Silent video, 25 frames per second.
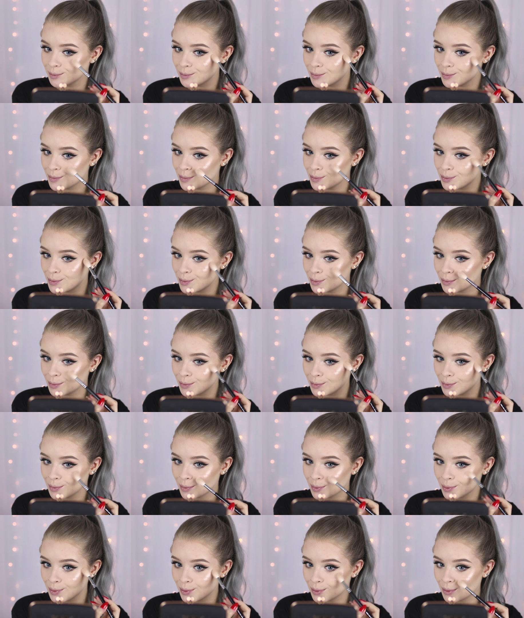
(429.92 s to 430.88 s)

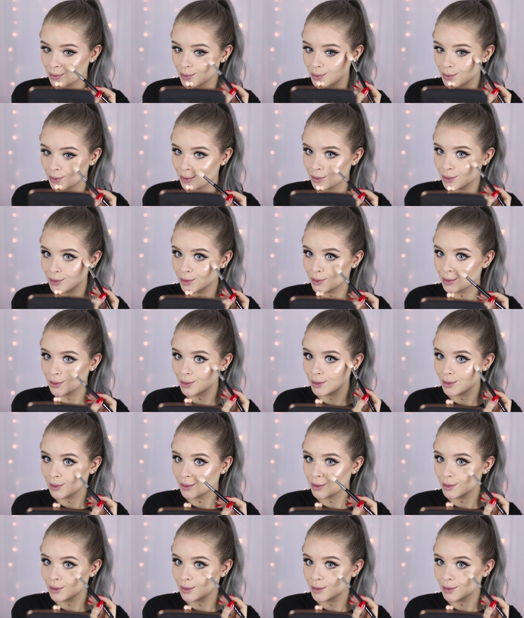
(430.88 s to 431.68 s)
No one is speaking in this clip.